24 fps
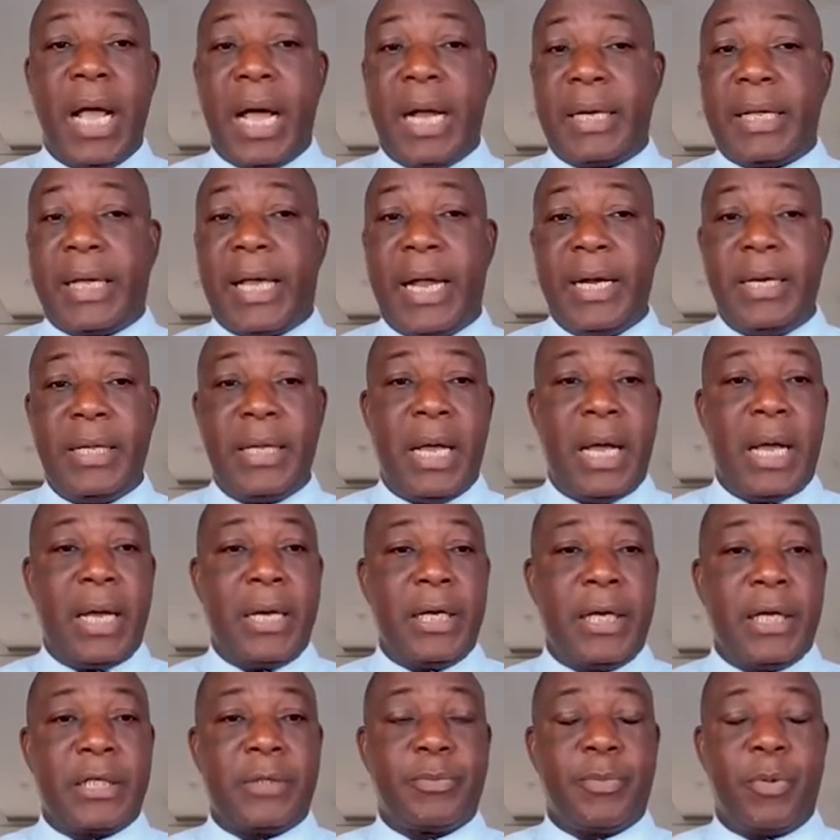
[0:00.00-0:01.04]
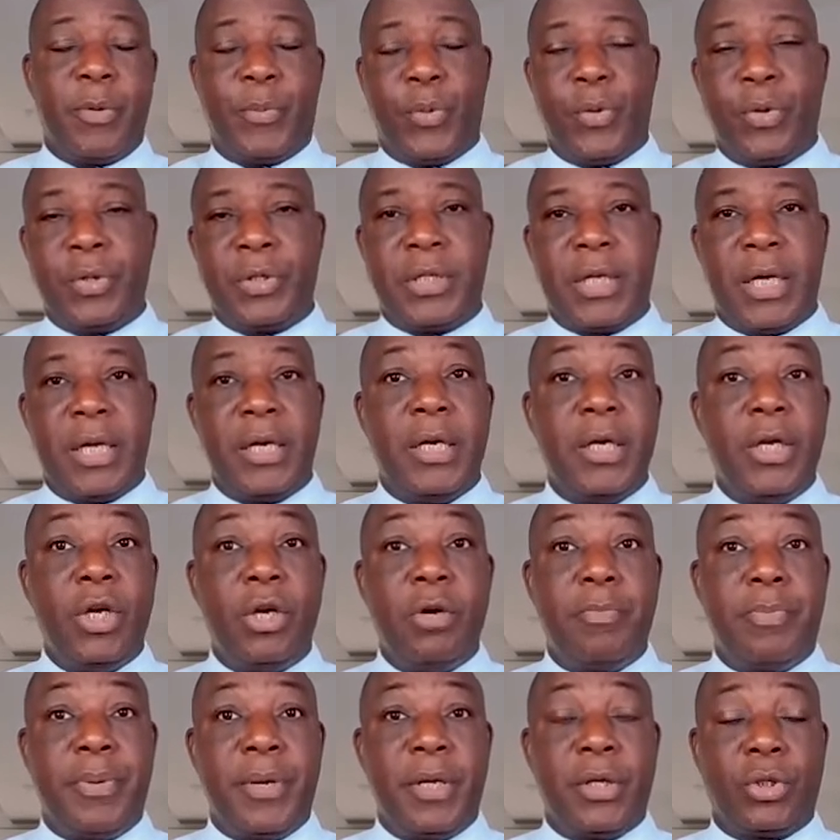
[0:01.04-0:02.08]
And Kenya has proposed a
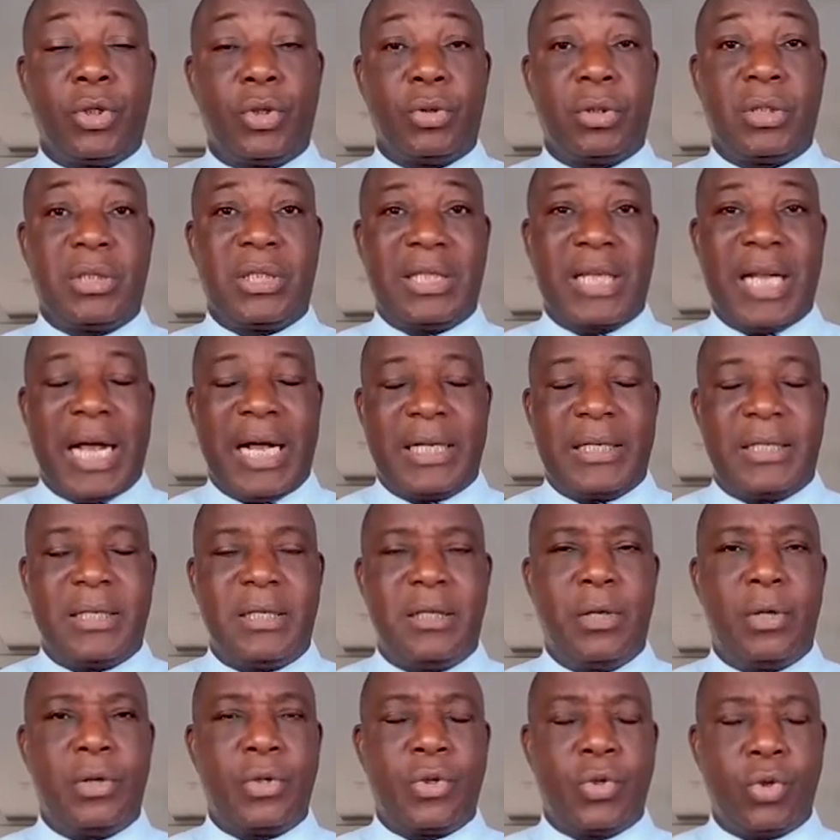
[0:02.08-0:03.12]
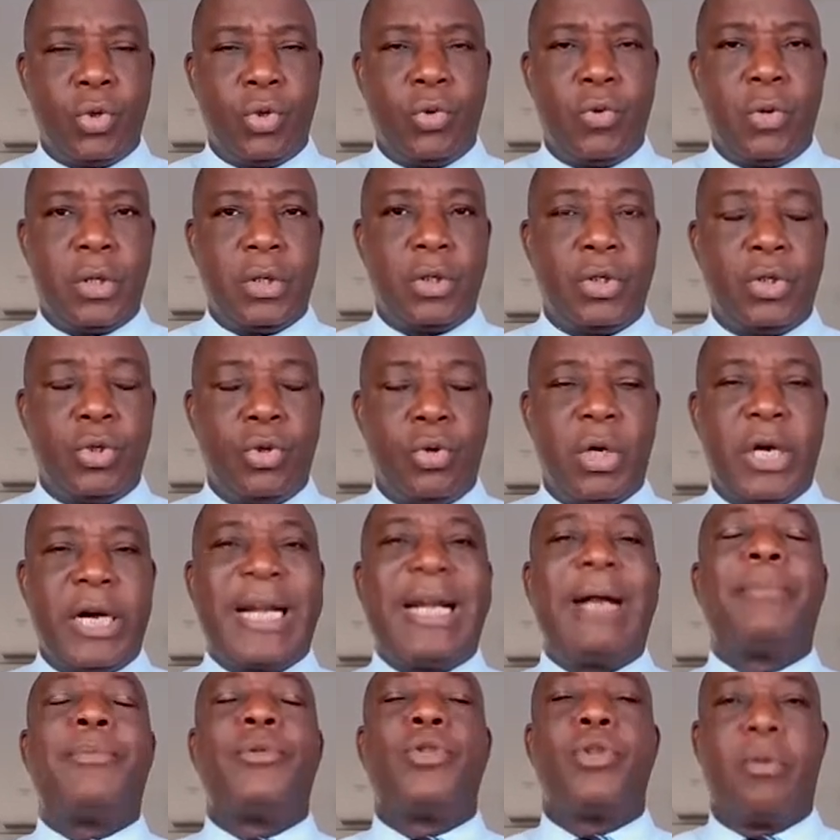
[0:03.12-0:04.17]
new bill to tax those who want to do
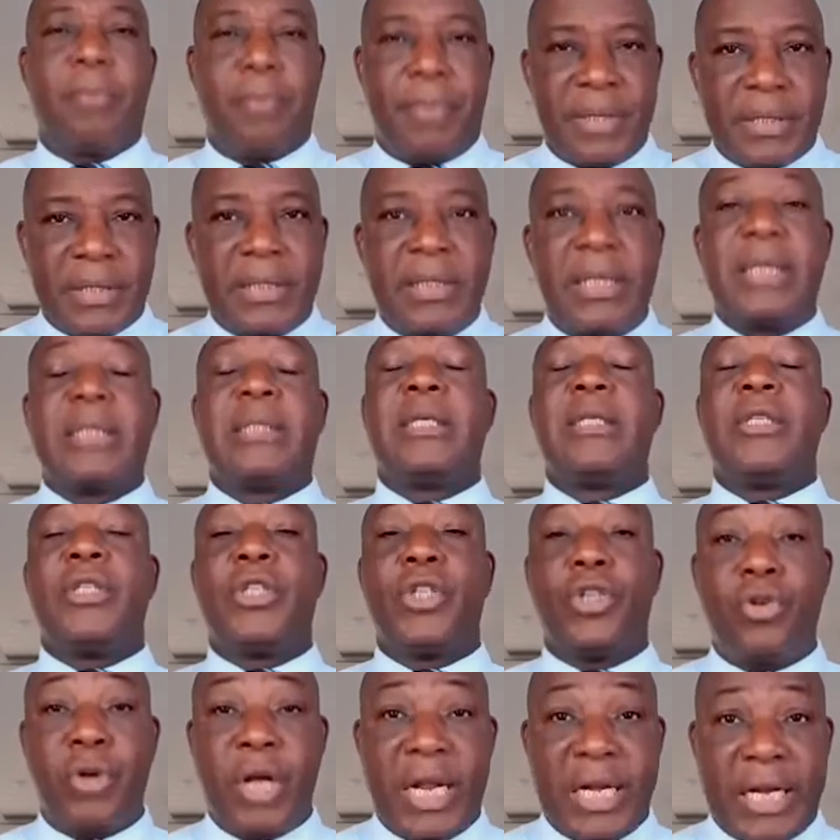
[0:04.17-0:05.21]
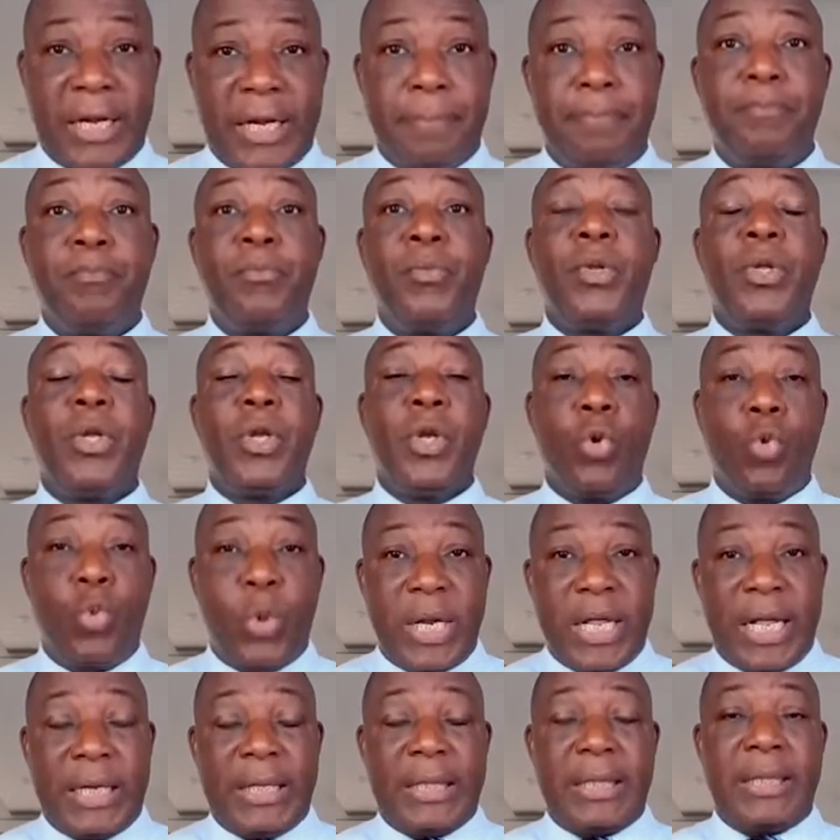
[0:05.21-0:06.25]
crypto business and trading
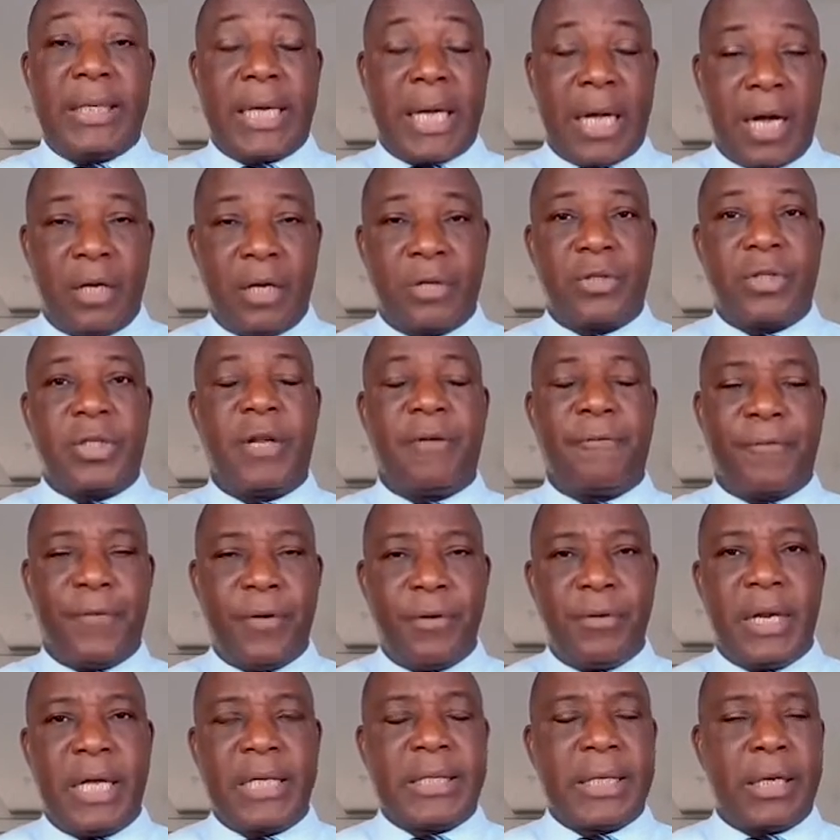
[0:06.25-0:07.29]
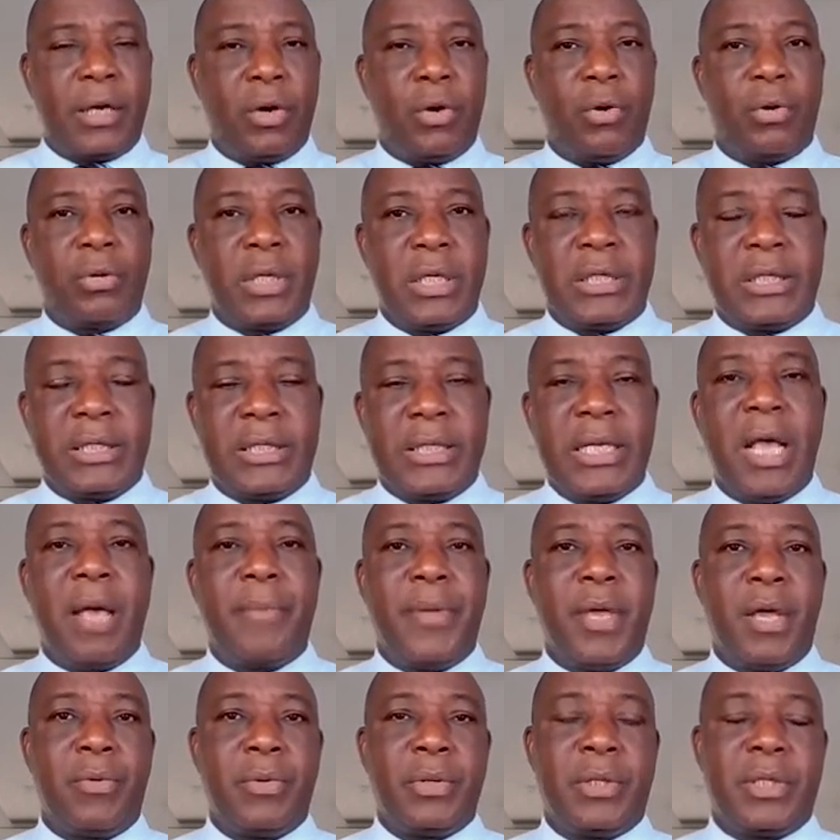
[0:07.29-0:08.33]
within the country. A few days ago, the
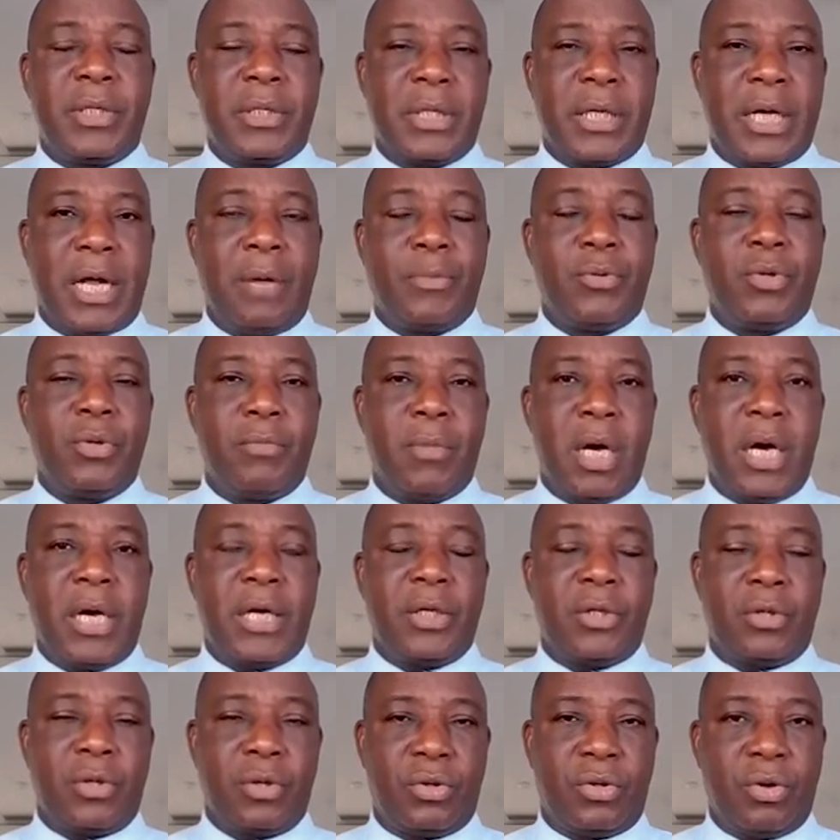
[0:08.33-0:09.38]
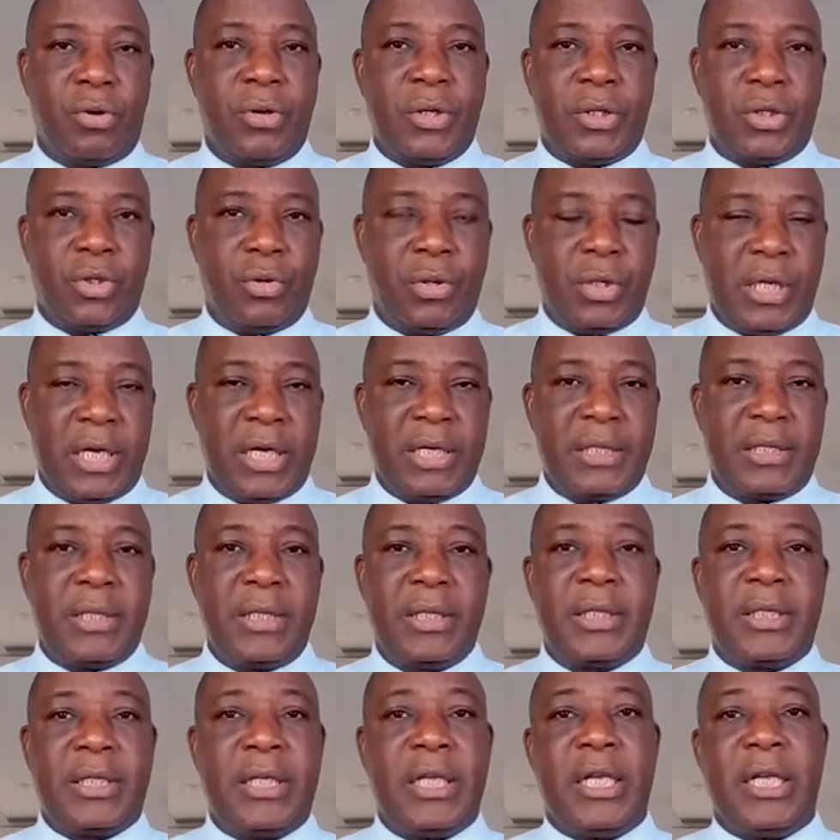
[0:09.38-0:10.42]
CMA, which is the Capital Market Authority, or the
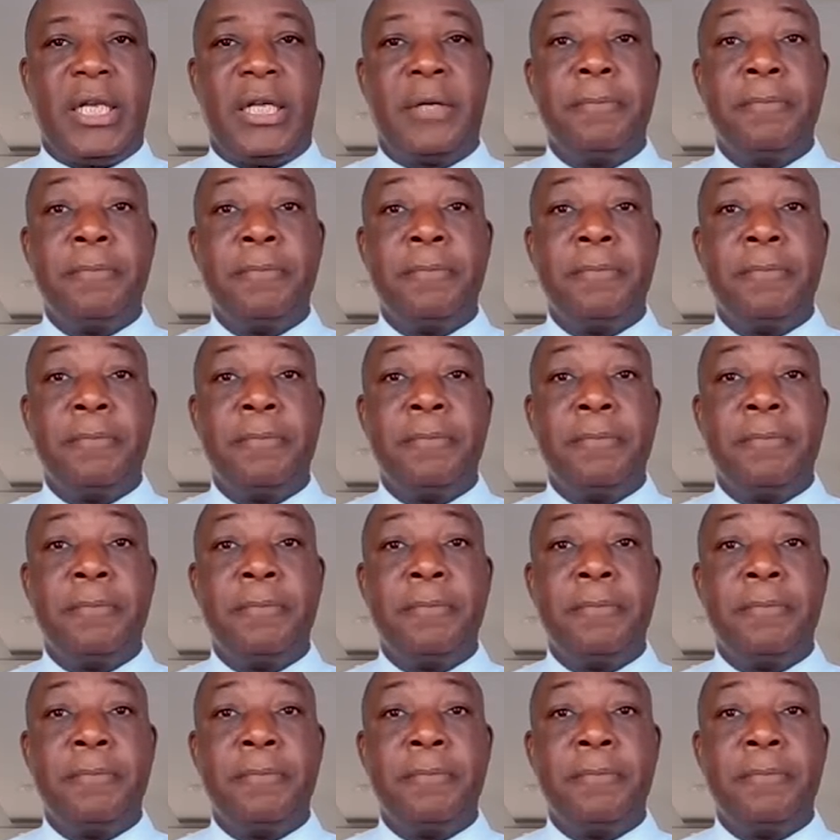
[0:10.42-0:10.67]
SEC,